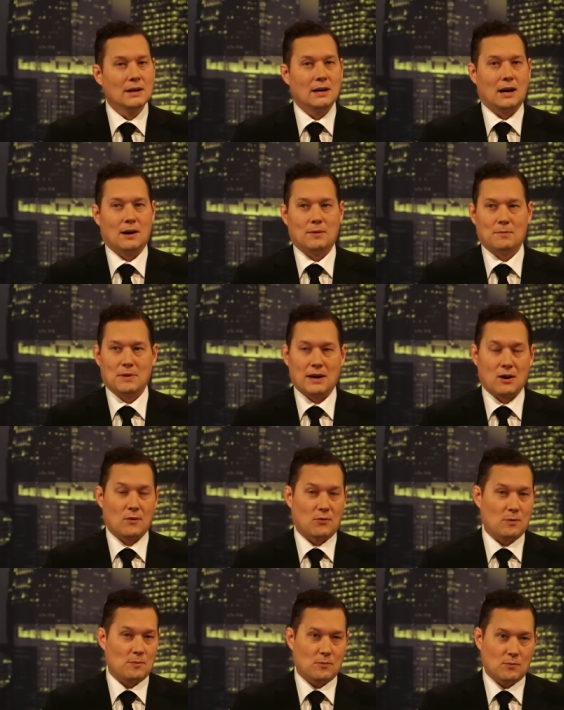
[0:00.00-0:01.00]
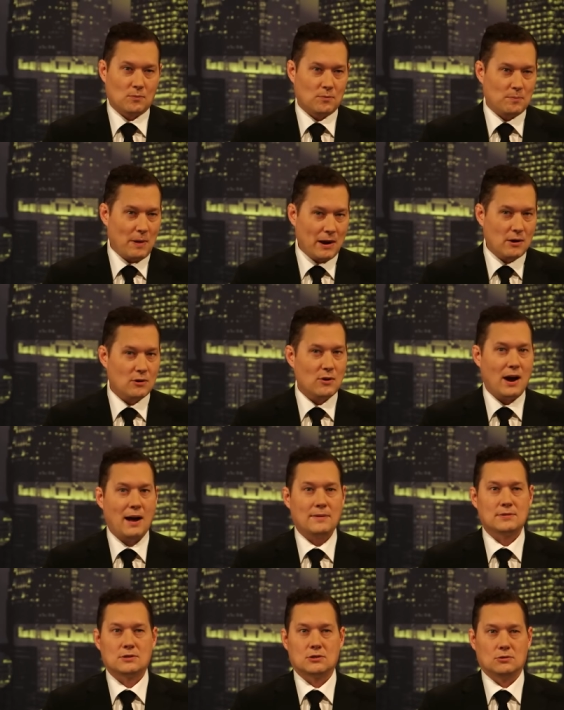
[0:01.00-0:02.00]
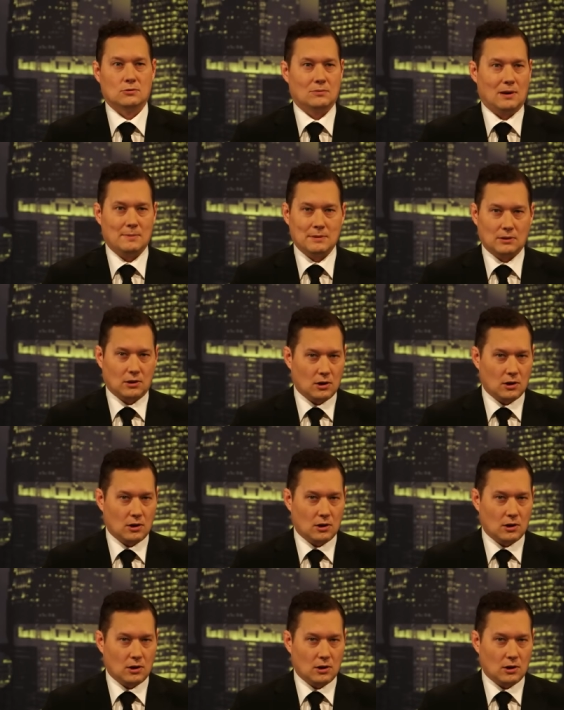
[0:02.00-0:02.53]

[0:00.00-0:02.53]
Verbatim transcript: Uh, they go from paragraphs to I mean,